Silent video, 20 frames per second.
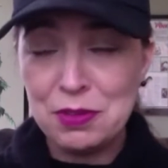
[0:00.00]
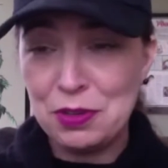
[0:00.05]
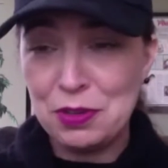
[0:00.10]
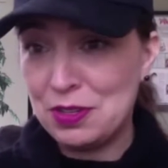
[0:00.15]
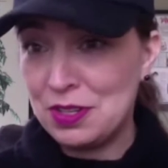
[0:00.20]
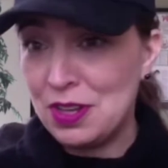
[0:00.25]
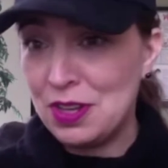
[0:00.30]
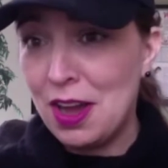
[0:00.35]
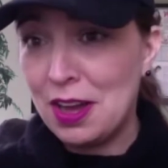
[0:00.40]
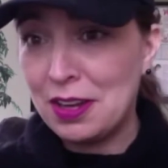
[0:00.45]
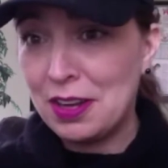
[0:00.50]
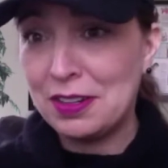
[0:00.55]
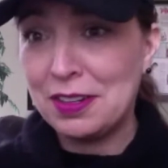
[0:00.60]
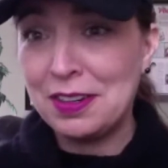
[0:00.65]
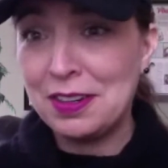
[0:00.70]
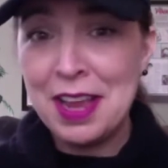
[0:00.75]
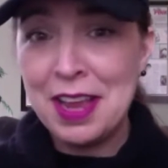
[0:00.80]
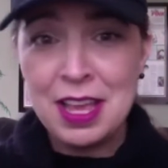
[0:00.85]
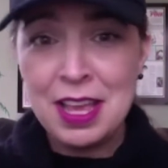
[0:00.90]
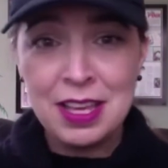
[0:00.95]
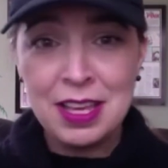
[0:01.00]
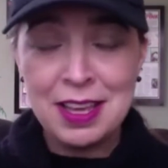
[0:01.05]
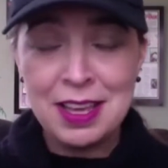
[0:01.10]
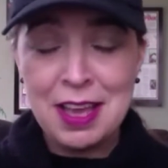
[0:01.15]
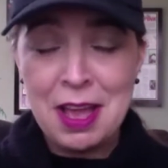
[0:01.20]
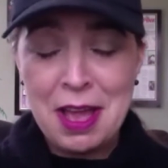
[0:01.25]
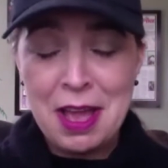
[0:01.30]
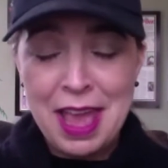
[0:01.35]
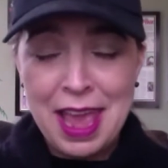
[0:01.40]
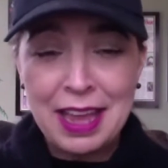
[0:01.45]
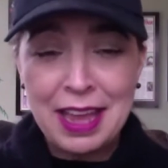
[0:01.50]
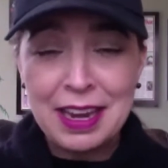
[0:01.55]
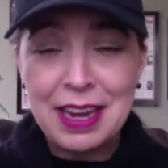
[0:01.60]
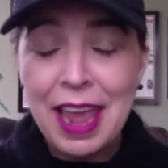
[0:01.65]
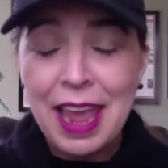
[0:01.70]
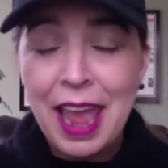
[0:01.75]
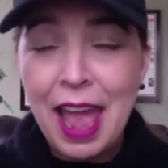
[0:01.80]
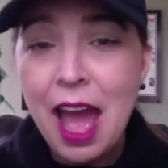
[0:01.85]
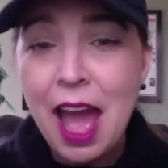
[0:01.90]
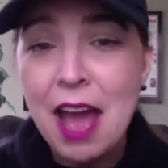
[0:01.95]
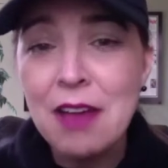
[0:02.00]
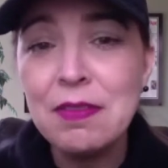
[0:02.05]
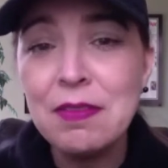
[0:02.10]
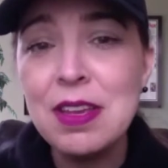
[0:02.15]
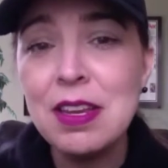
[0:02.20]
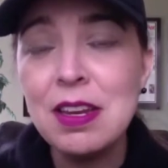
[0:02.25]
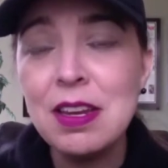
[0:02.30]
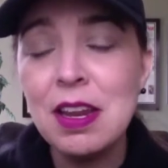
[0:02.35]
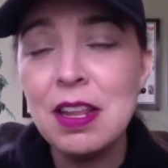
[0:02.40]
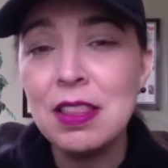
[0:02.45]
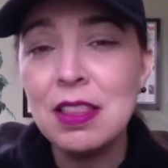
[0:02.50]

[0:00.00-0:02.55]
your daughter, and having